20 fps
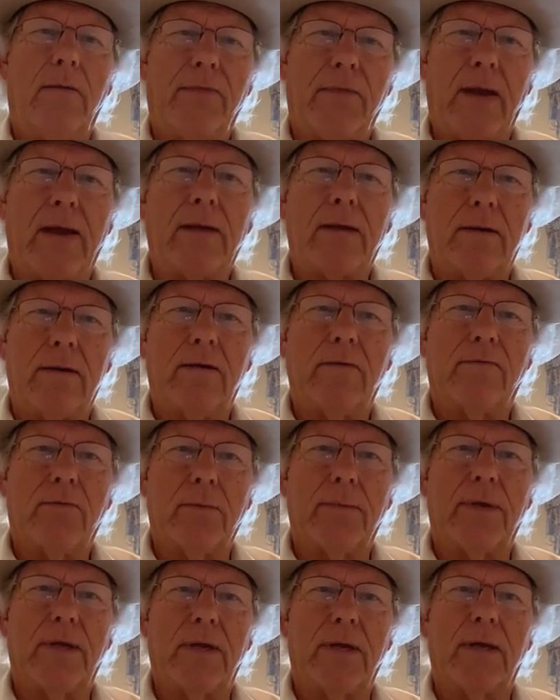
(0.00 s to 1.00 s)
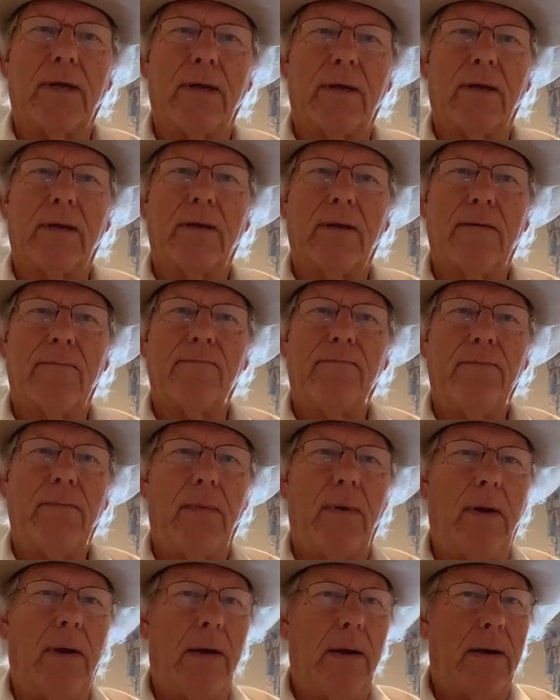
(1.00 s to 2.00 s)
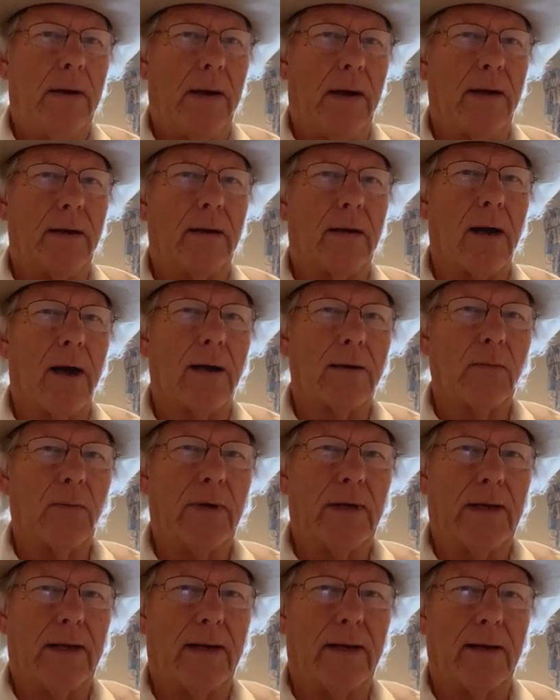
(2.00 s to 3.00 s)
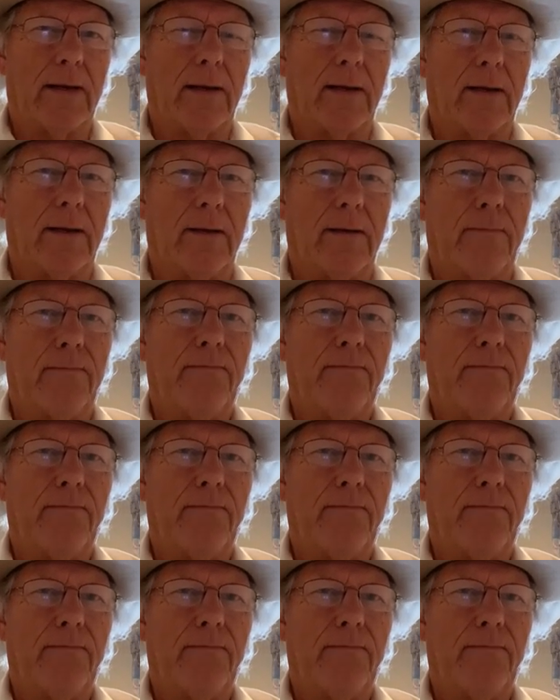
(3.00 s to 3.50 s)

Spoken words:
Thank you for being, and God willing,